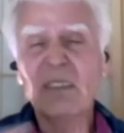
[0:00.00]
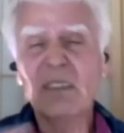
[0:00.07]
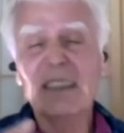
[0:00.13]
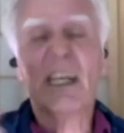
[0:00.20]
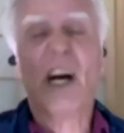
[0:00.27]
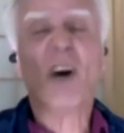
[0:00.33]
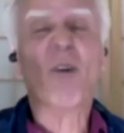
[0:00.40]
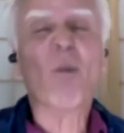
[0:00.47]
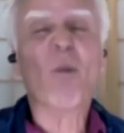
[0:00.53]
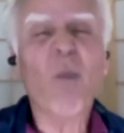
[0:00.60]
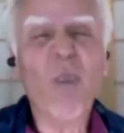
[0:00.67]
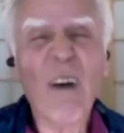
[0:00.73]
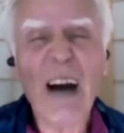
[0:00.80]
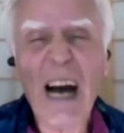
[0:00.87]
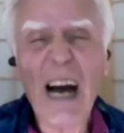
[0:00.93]
a
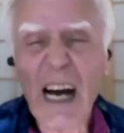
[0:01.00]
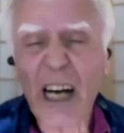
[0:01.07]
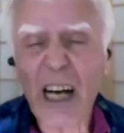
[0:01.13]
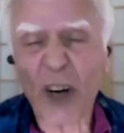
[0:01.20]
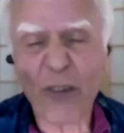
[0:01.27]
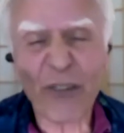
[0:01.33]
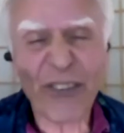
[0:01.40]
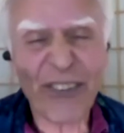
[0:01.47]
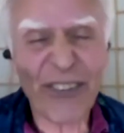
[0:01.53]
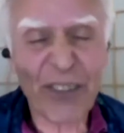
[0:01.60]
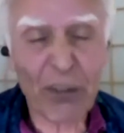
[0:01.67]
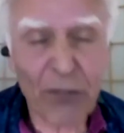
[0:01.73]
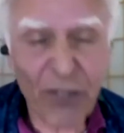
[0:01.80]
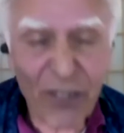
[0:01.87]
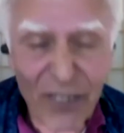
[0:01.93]
war of
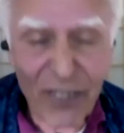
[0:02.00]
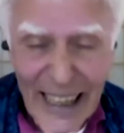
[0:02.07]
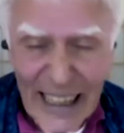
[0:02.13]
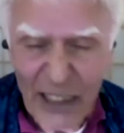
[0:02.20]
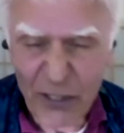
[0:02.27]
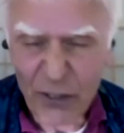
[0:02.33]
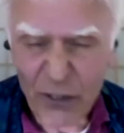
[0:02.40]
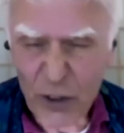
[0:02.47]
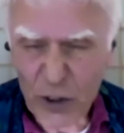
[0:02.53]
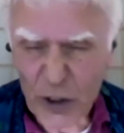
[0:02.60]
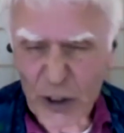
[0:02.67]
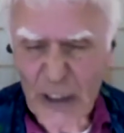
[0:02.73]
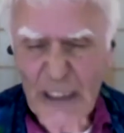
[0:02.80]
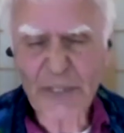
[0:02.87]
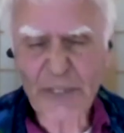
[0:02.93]
survival
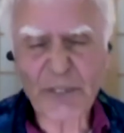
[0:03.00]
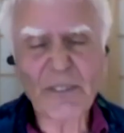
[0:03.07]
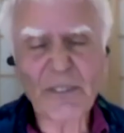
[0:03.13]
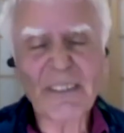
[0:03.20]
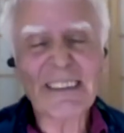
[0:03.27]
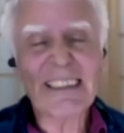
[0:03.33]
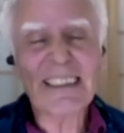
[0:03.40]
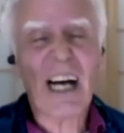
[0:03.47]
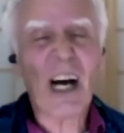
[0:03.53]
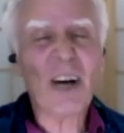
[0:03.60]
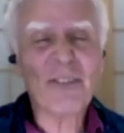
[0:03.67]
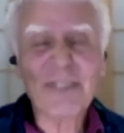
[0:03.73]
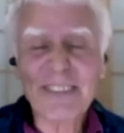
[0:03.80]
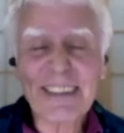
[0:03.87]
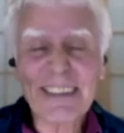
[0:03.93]
of
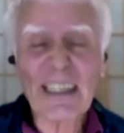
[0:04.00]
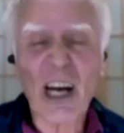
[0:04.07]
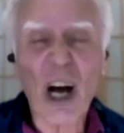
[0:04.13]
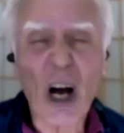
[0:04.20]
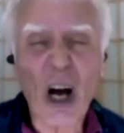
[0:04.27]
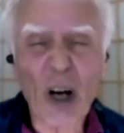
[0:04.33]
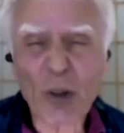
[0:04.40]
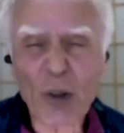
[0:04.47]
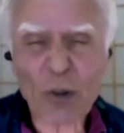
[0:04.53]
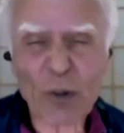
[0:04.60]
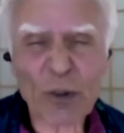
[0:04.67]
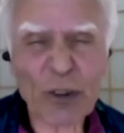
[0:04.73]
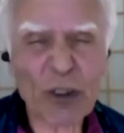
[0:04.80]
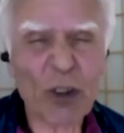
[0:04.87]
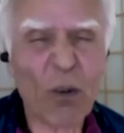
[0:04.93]
the old
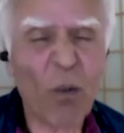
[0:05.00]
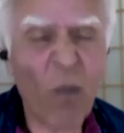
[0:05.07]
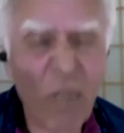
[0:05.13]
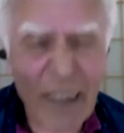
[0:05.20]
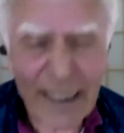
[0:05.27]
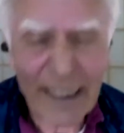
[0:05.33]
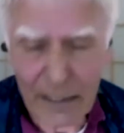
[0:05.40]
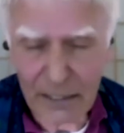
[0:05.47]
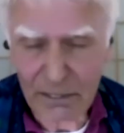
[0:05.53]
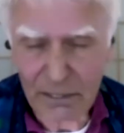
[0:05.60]
order.